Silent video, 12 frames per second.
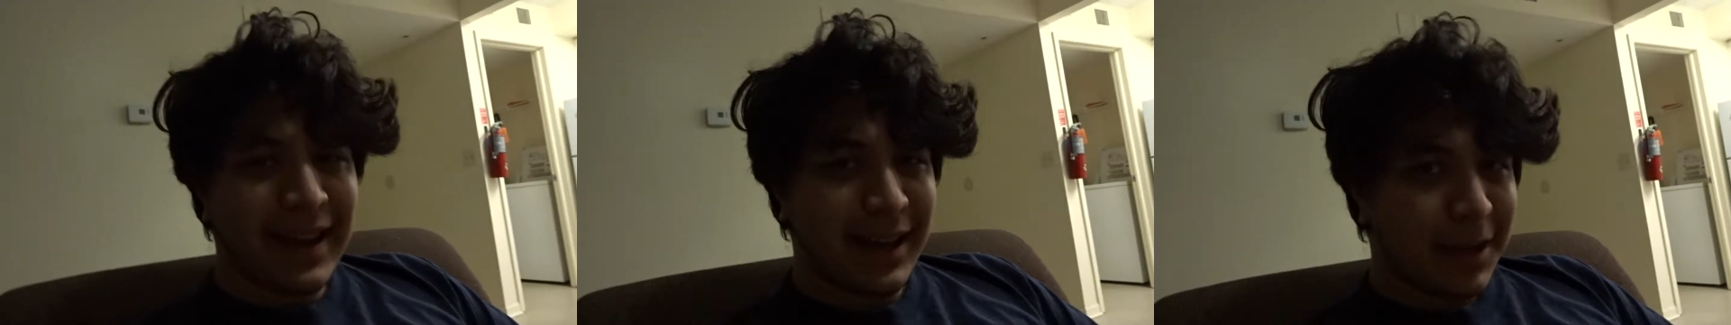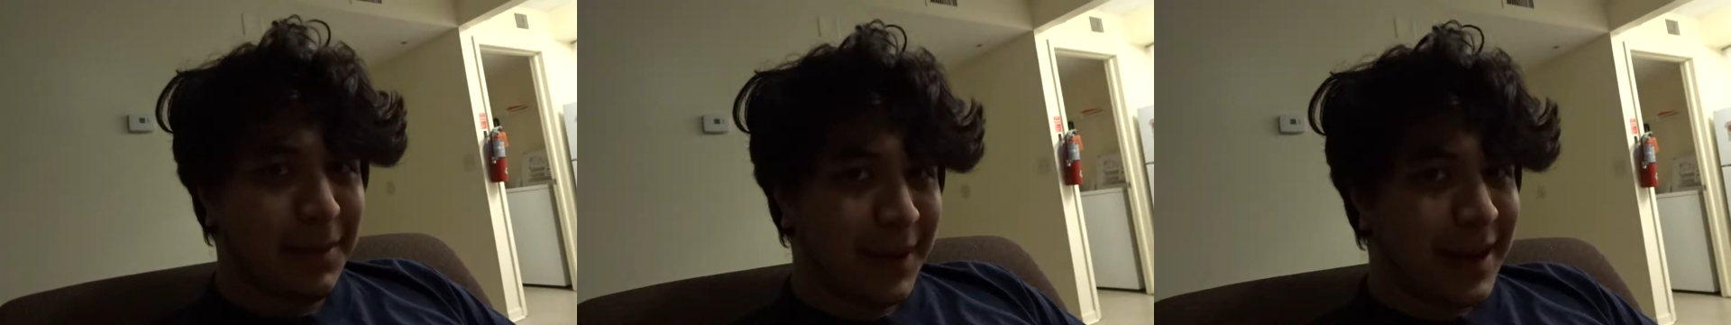
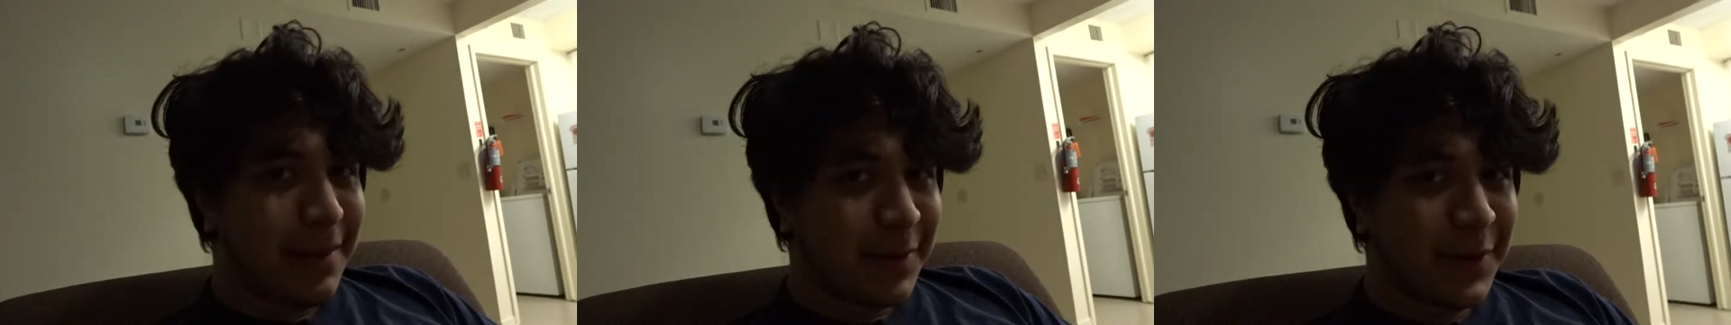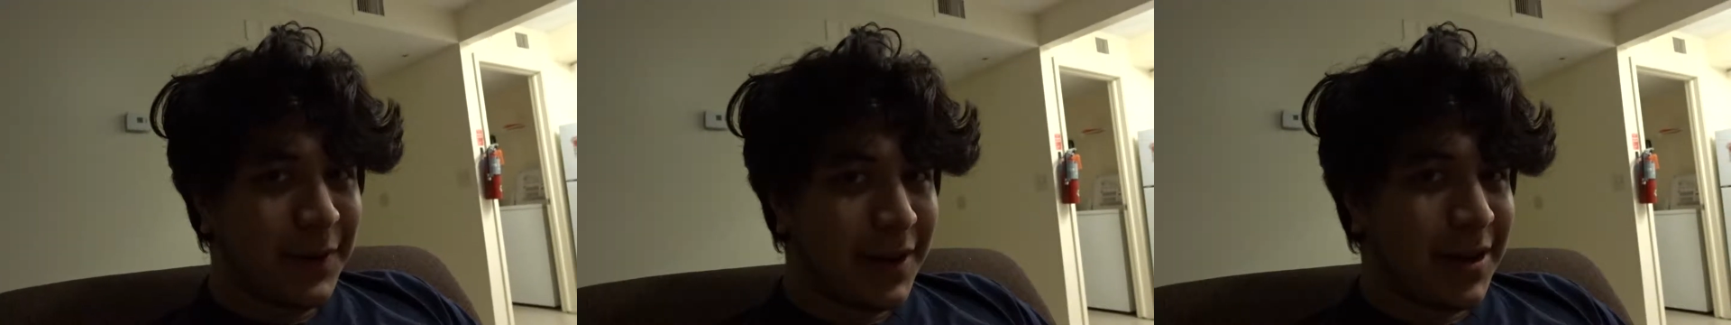it'll be an
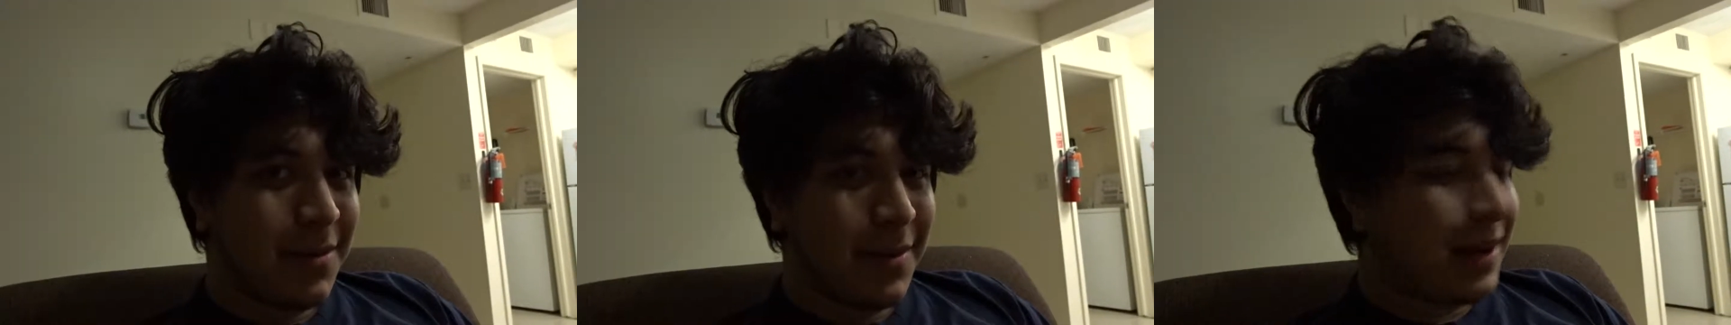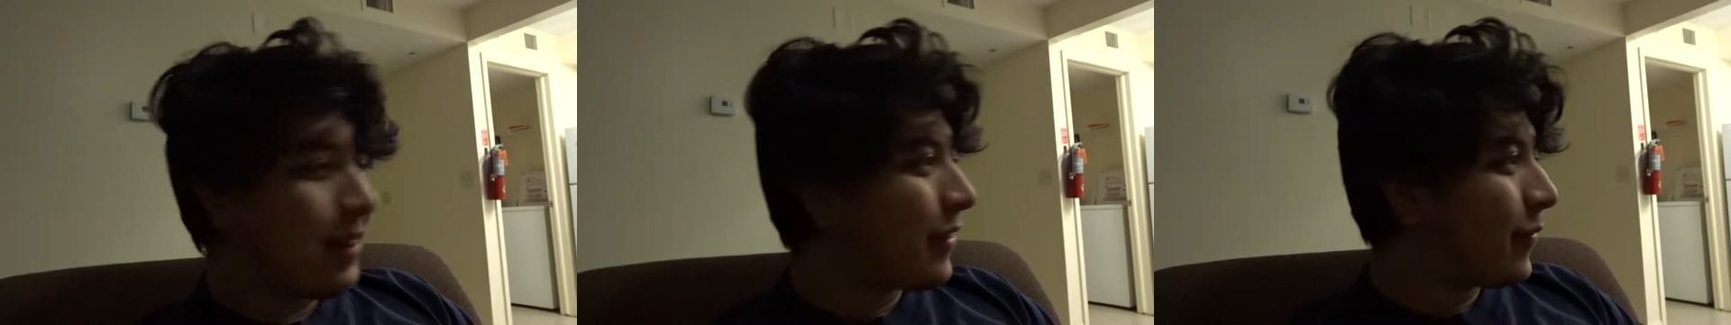opportunity to
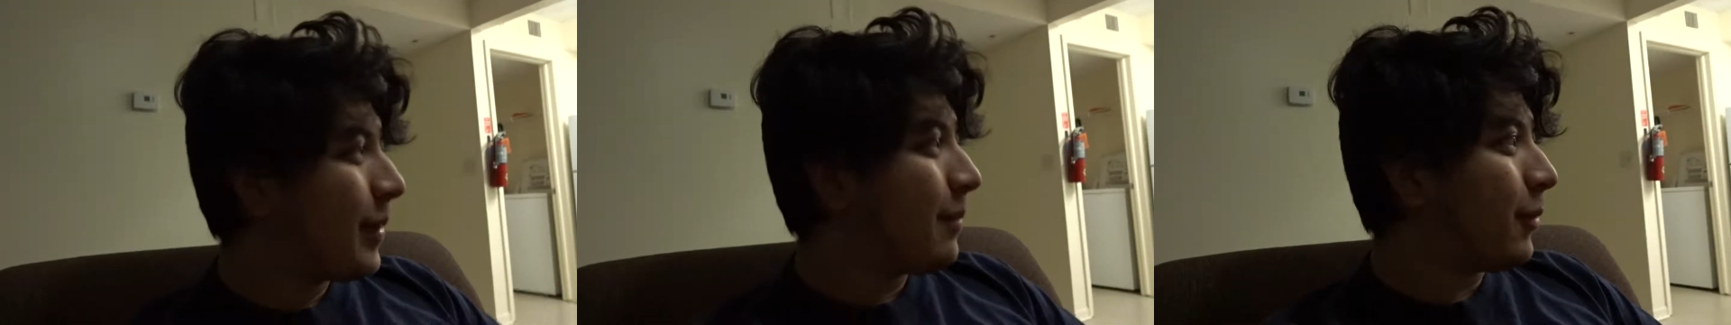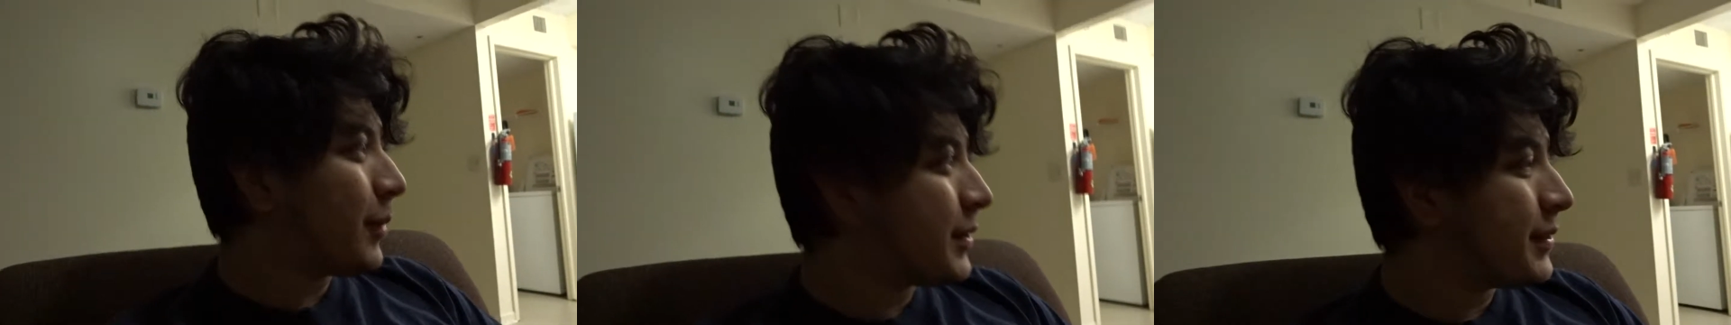meet a lot of
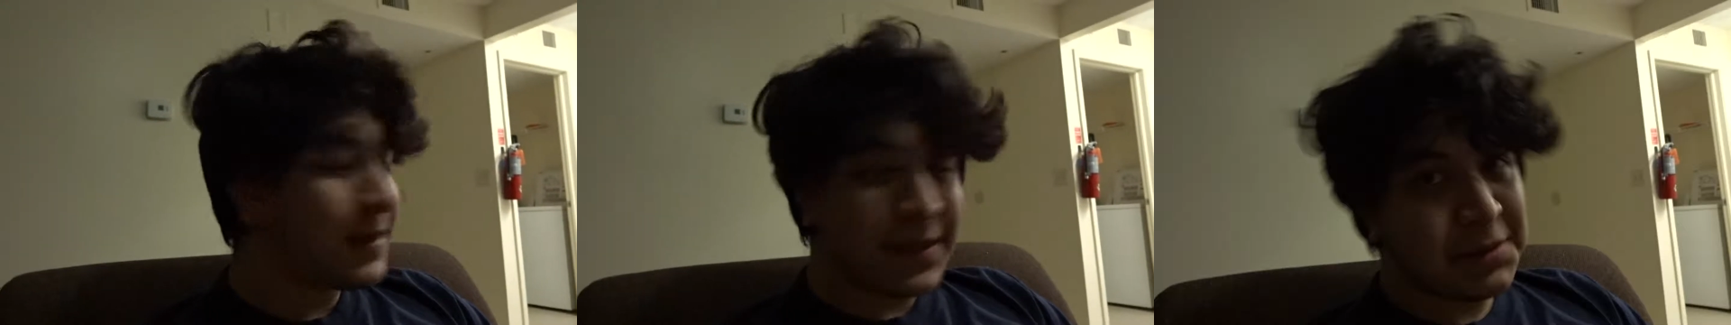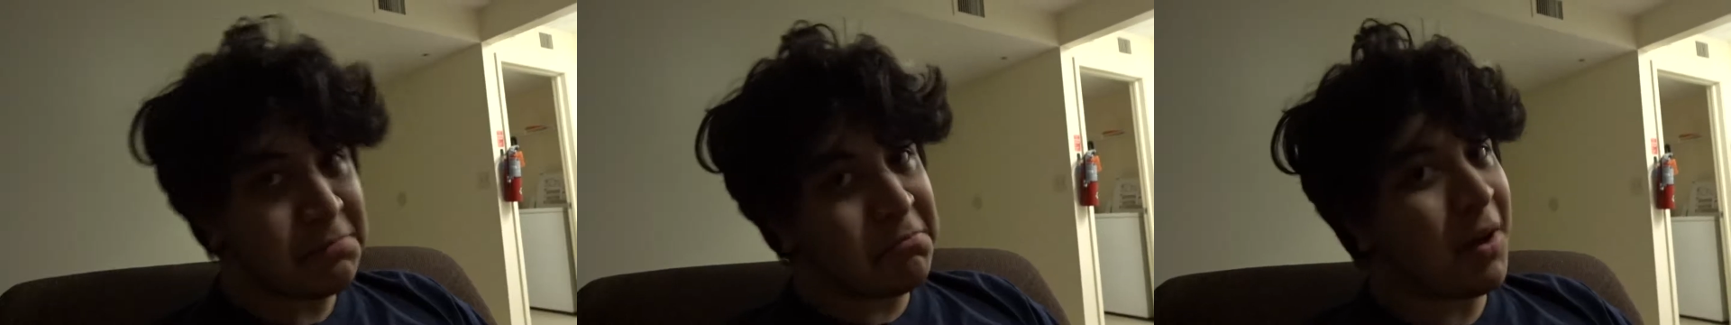people, which
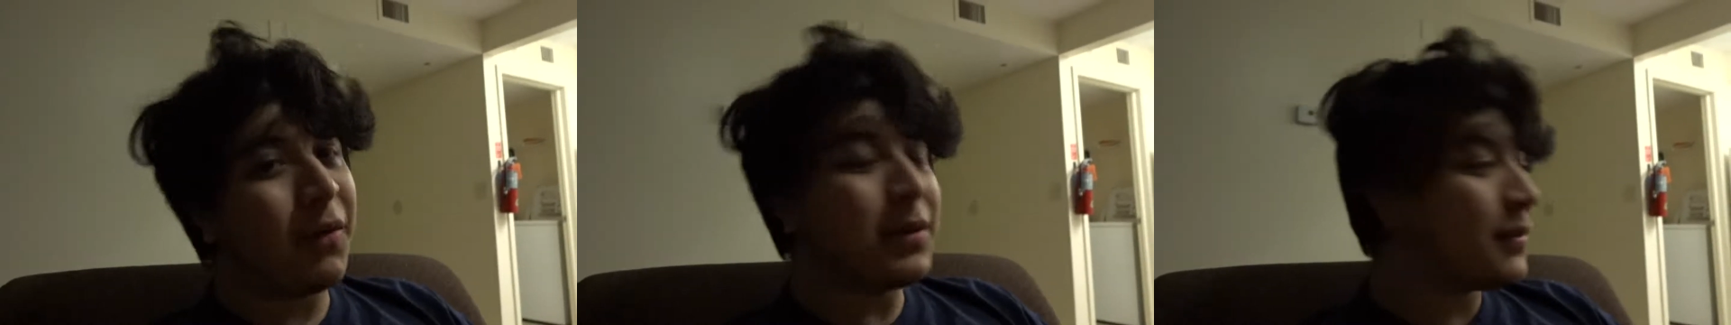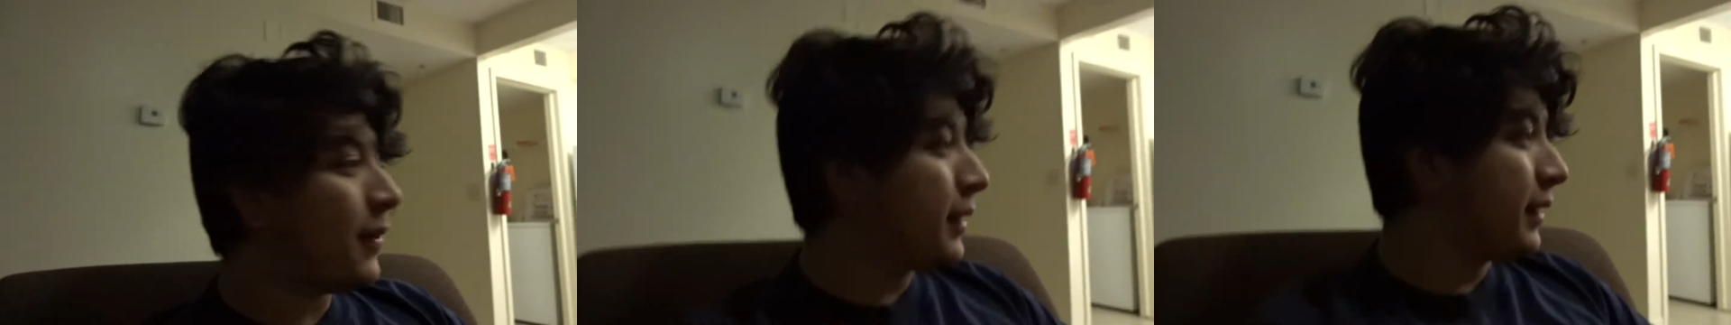is
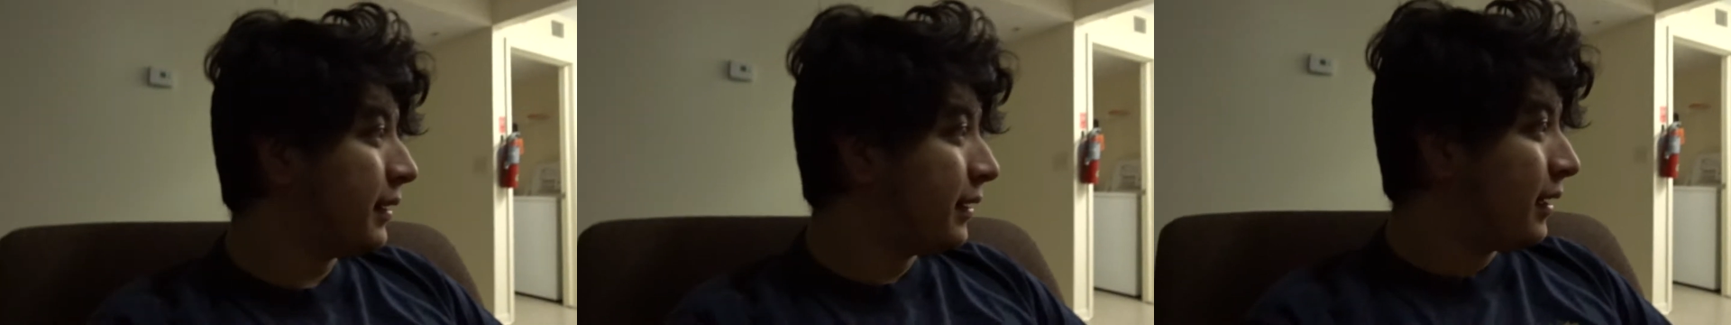always fun.